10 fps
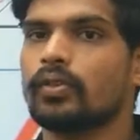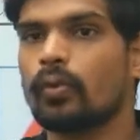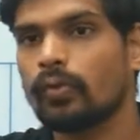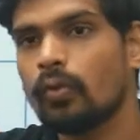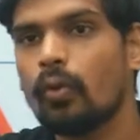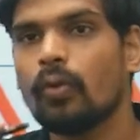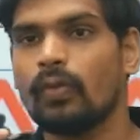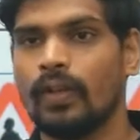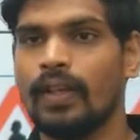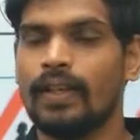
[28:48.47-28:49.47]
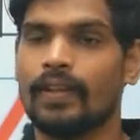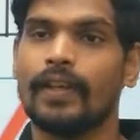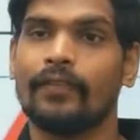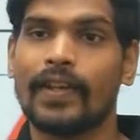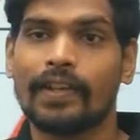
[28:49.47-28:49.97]
So no,
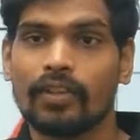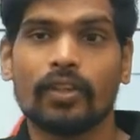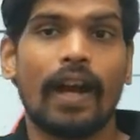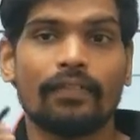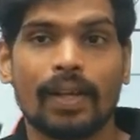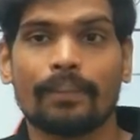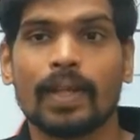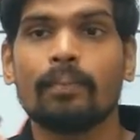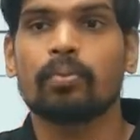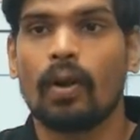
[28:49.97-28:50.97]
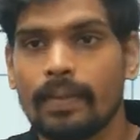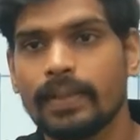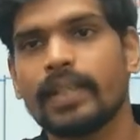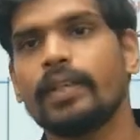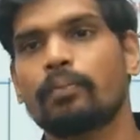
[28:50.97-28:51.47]
whenever you have something
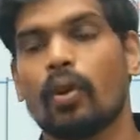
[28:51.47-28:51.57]
prohibited,